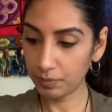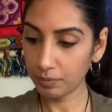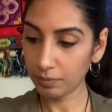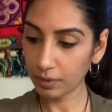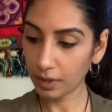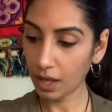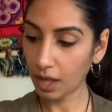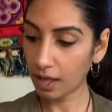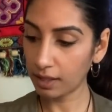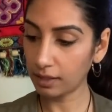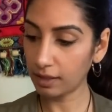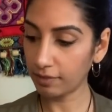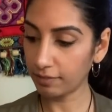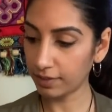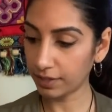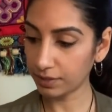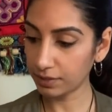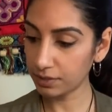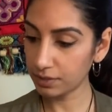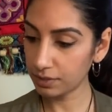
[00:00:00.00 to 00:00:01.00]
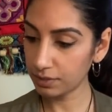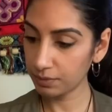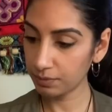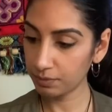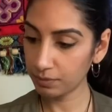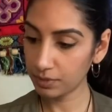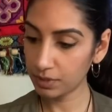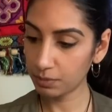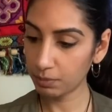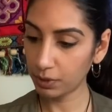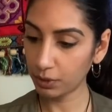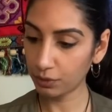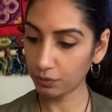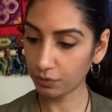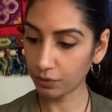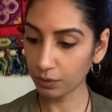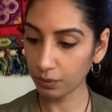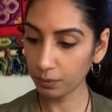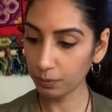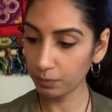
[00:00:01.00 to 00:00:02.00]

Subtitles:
I love it. It's beautiful.